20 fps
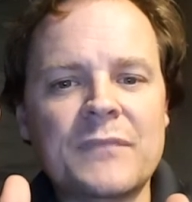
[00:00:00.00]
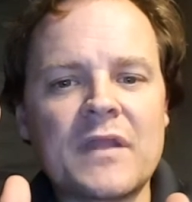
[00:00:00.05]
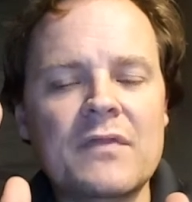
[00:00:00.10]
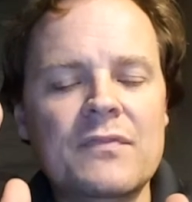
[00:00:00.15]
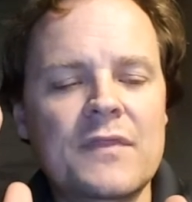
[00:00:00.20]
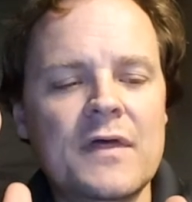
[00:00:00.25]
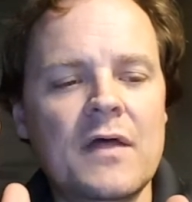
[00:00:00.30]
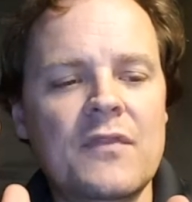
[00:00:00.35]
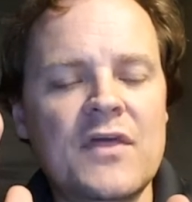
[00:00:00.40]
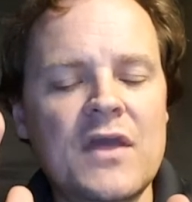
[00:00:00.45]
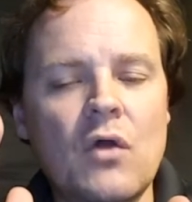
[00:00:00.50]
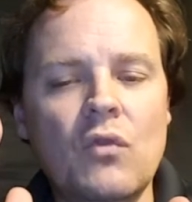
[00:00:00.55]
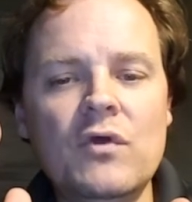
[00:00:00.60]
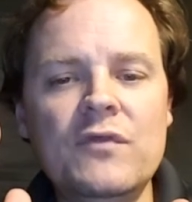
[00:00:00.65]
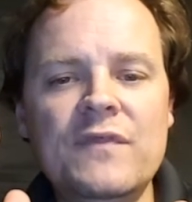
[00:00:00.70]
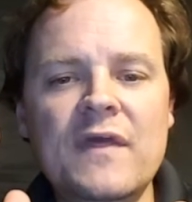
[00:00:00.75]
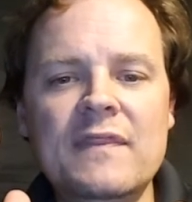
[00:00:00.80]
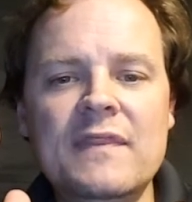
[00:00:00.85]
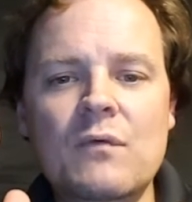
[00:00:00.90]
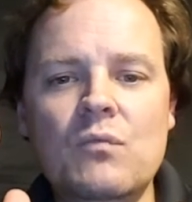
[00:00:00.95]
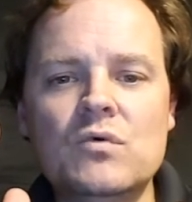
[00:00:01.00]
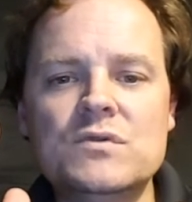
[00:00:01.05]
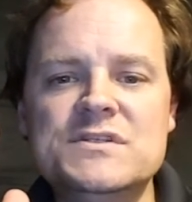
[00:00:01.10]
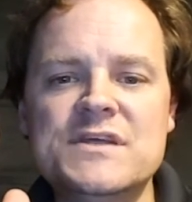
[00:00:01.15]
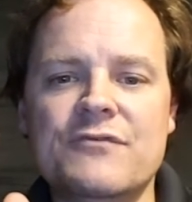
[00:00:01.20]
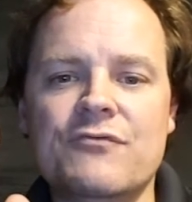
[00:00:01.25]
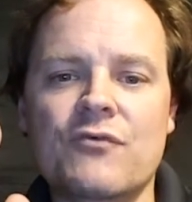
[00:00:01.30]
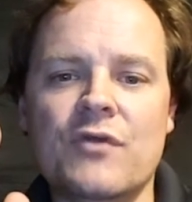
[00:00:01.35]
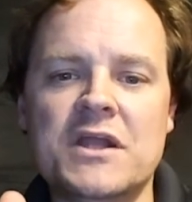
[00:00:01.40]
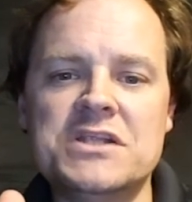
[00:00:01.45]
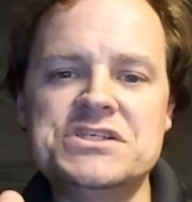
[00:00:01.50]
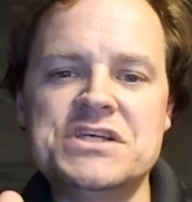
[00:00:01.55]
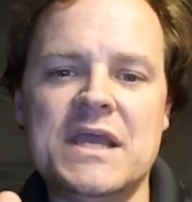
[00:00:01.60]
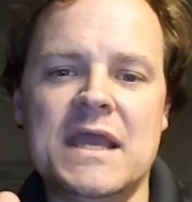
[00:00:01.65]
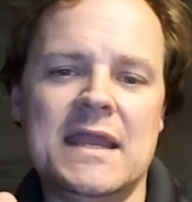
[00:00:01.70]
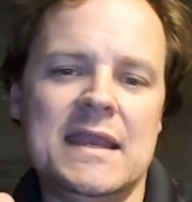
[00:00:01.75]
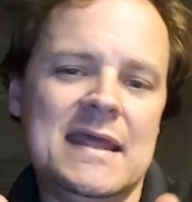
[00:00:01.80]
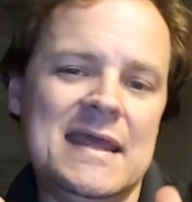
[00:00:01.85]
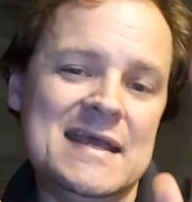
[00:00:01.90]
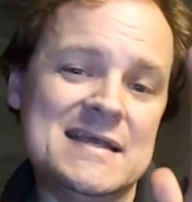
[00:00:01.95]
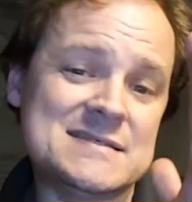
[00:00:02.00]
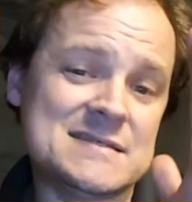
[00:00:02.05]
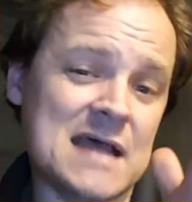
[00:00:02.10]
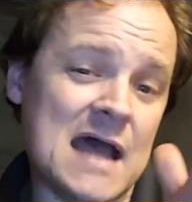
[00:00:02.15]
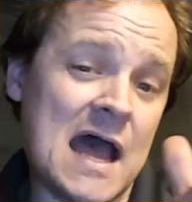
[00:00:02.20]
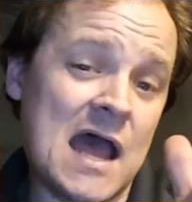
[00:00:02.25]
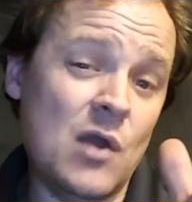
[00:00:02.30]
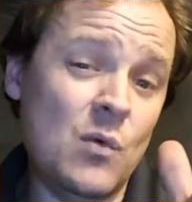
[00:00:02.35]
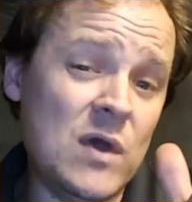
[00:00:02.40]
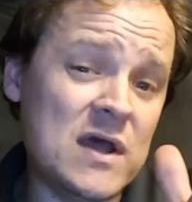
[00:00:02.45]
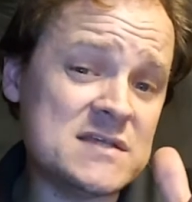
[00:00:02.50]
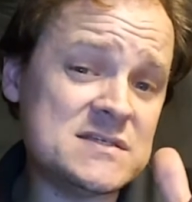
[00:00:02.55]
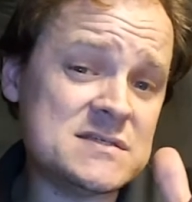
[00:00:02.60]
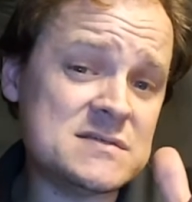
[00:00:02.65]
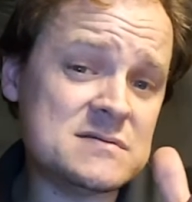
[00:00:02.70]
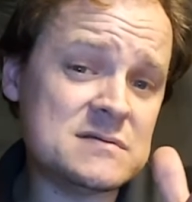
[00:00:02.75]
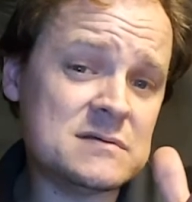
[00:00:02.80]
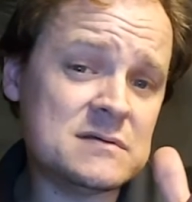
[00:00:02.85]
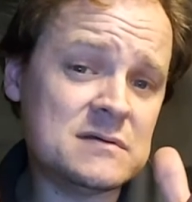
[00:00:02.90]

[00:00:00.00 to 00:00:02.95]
The only thing that will differentiate is iOS,